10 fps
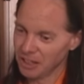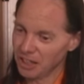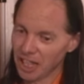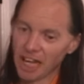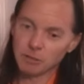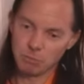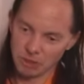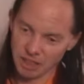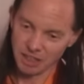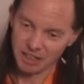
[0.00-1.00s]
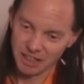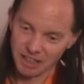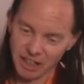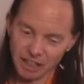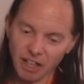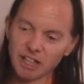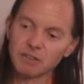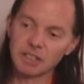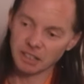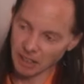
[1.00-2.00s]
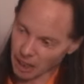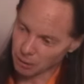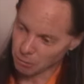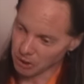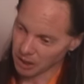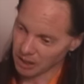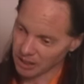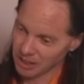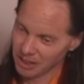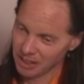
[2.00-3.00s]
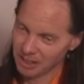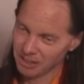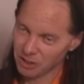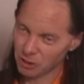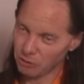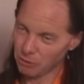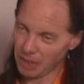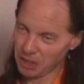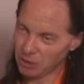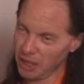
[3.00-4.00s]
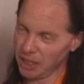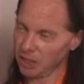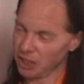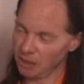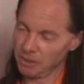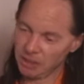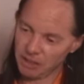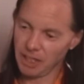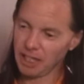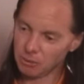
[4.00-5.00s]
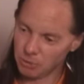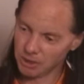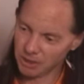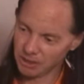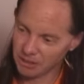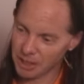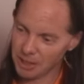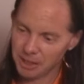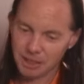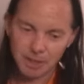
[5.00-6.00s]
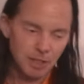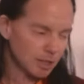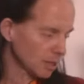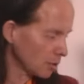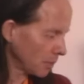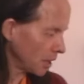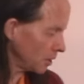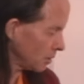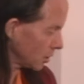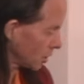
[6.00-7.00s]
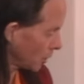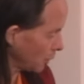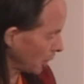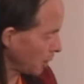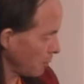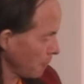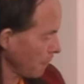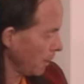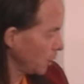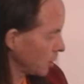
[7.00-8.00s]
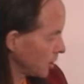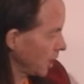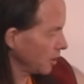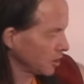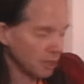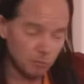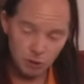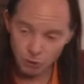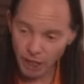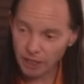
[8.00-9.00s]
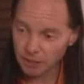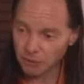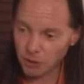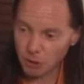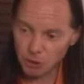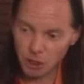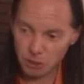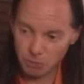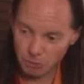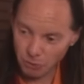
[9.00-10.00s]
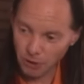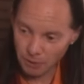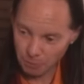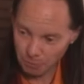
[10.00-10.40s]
the last Buddha. He's like honoring the last Buddha. So from Maitreya, Gautama is the last Buddha, right? It's been he uses. So anyway, you can see how this comes directly from the quotation before.